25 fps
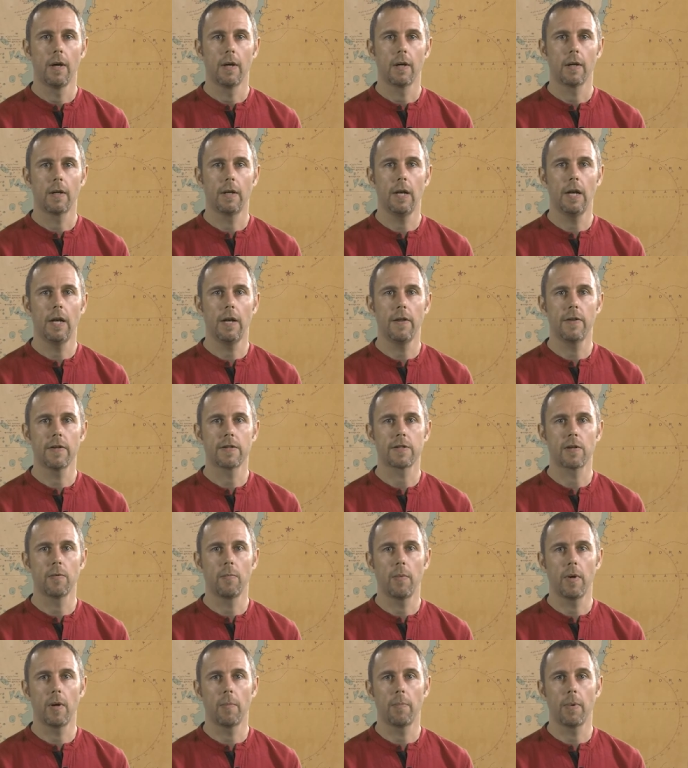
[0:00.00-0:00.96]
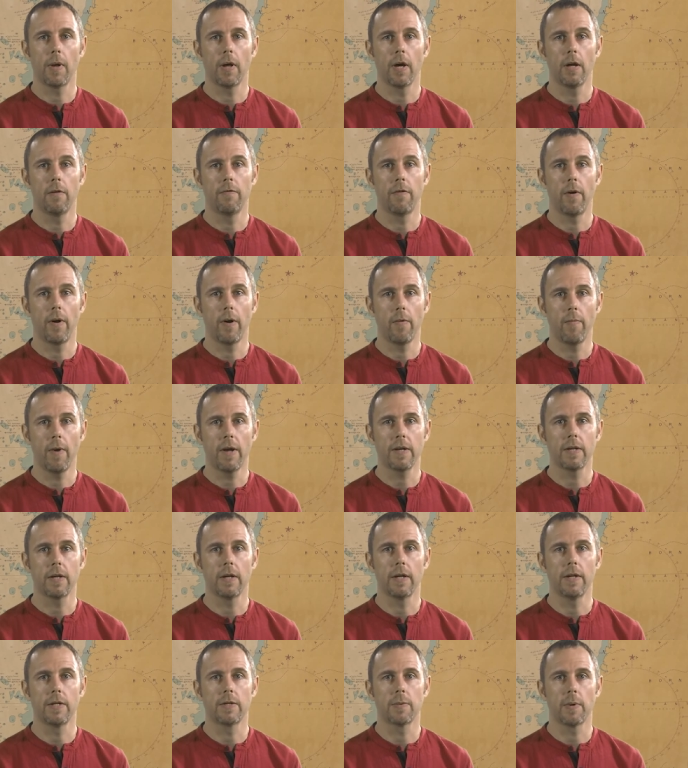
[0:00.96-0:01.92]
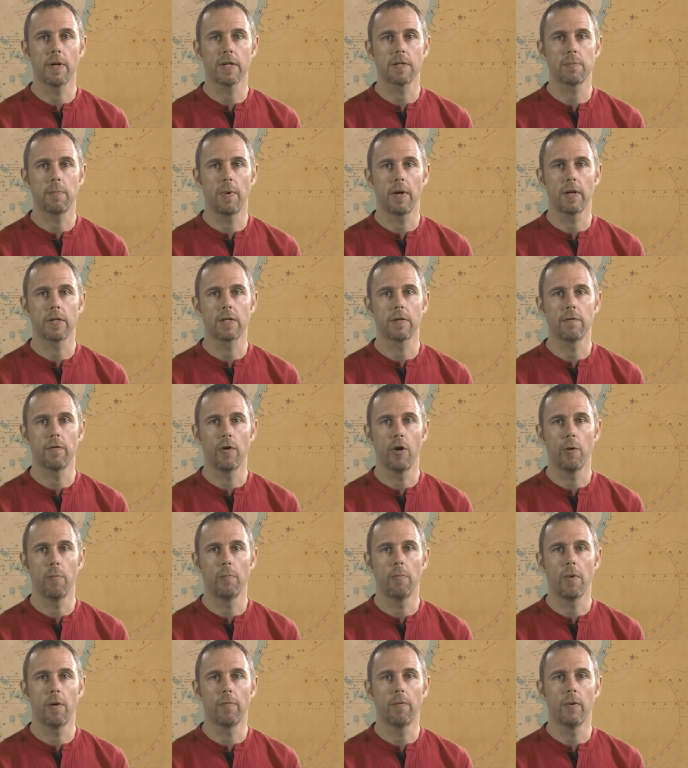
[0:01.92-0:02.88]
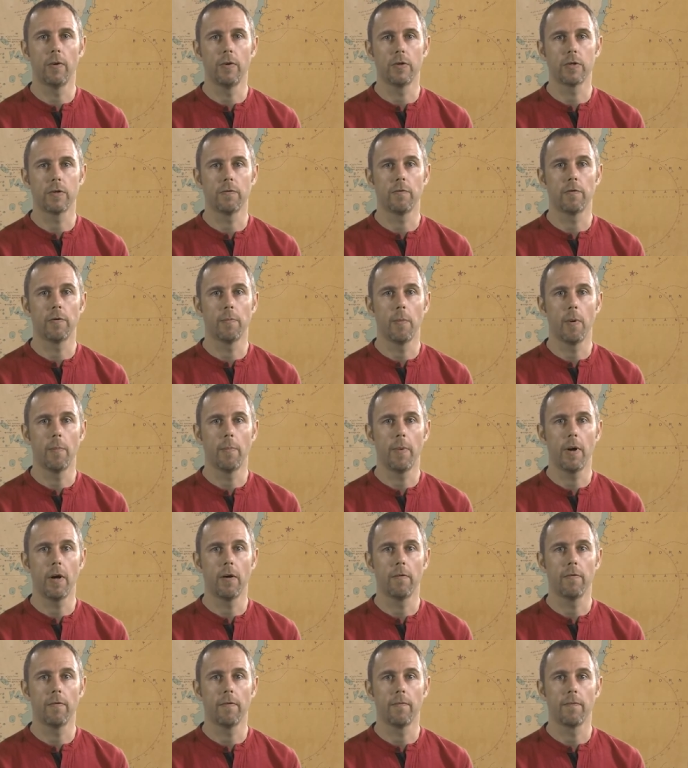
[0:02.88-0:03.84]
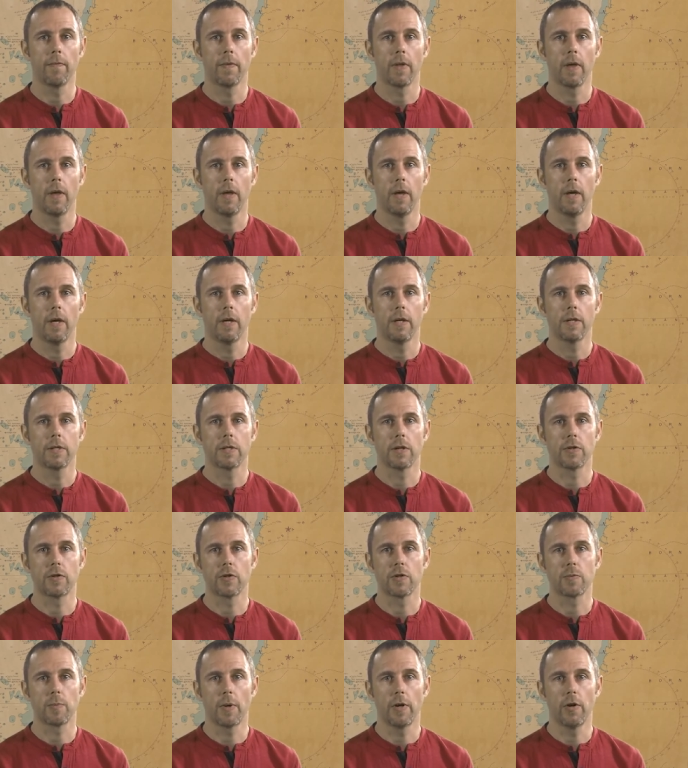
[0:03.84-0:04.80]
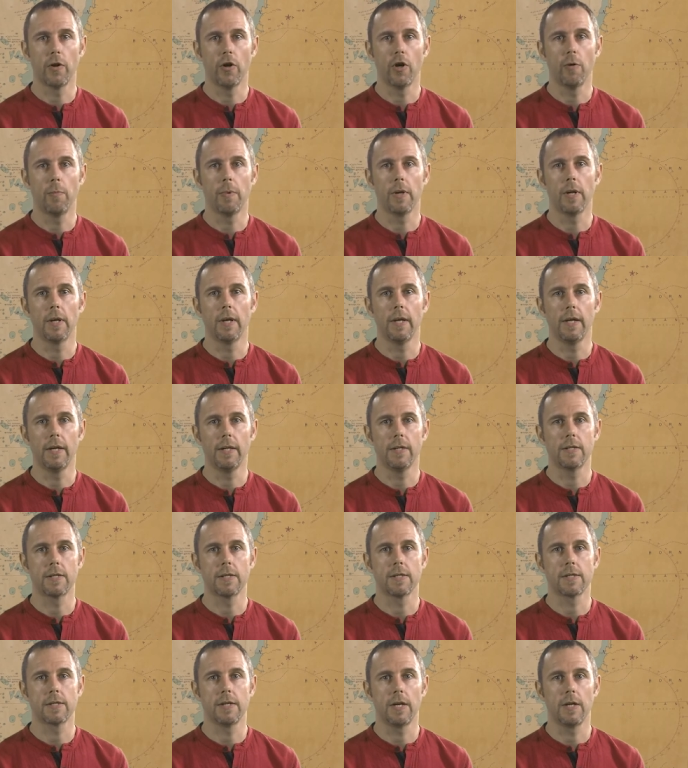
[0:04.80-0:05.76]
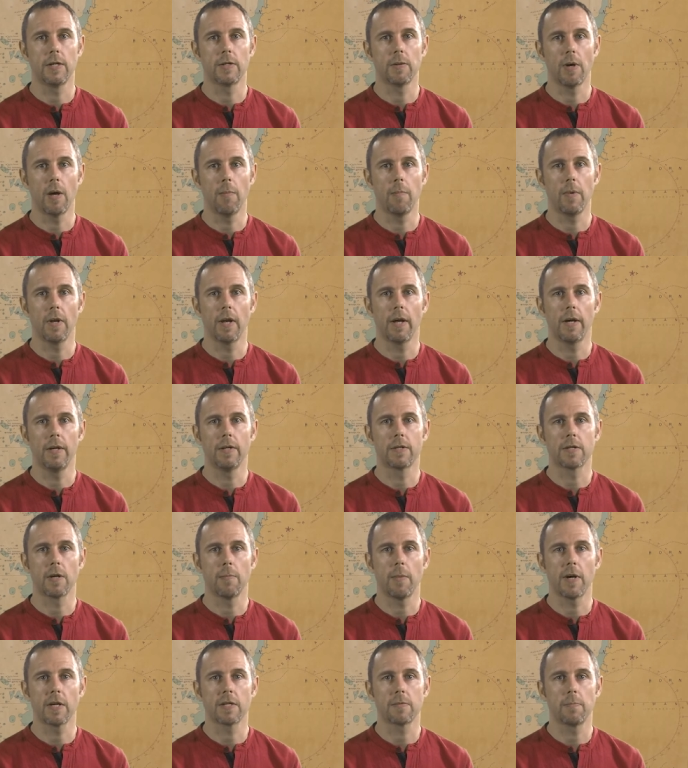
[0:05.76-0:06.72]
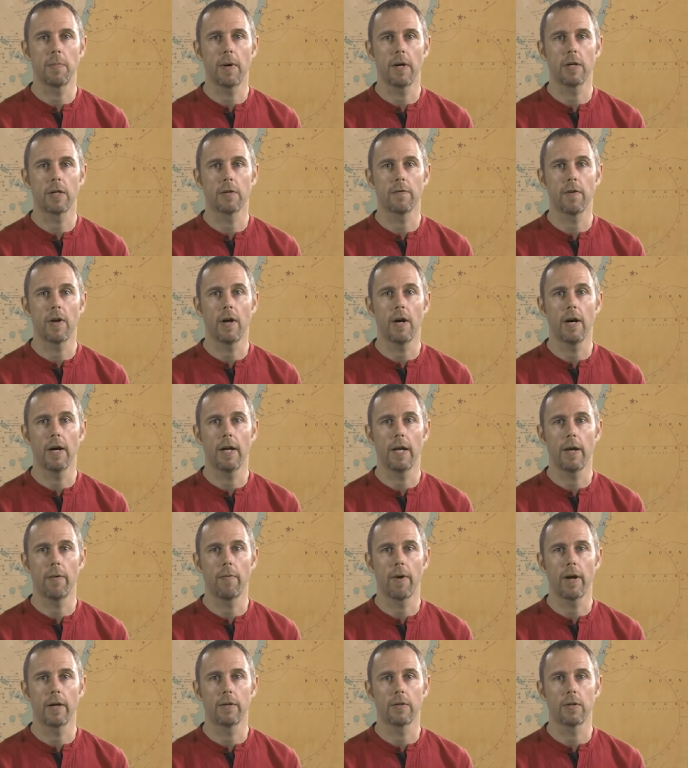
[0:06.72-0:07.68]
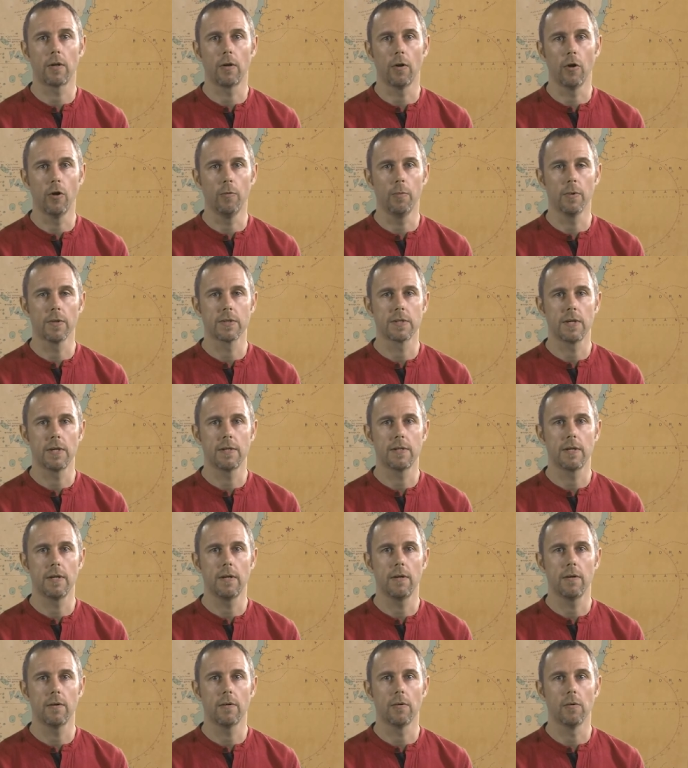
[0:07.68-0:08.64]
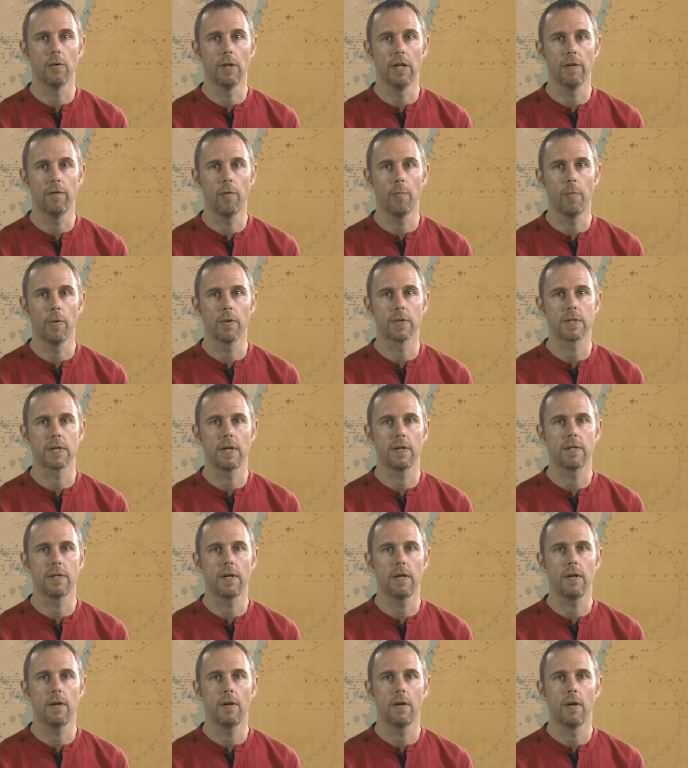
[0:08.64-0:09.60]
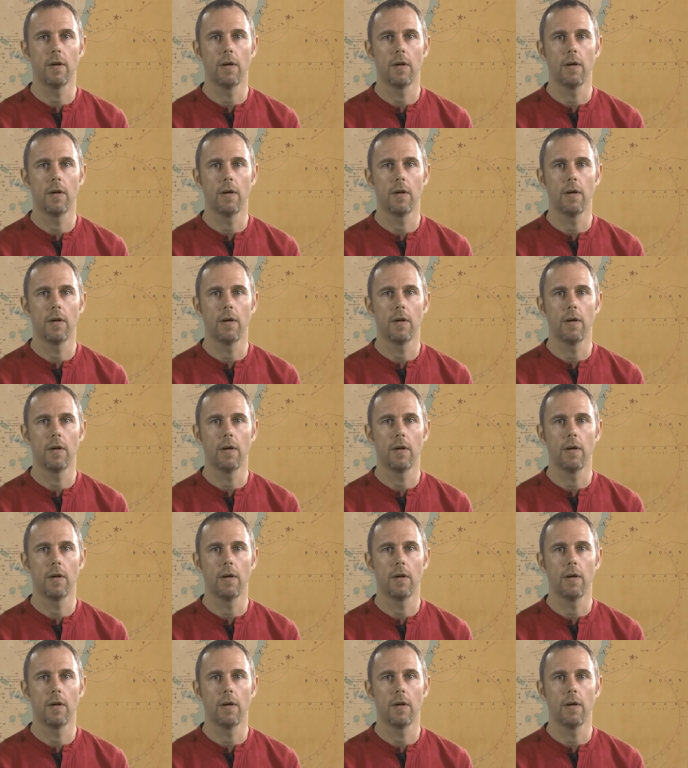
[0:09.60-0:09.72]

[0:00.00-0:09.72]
Clearly, this can be applied very readily to aspects of urban revolution from above, such as when urban elites seek to emulate some aspect of a highly ranked global city or livable city,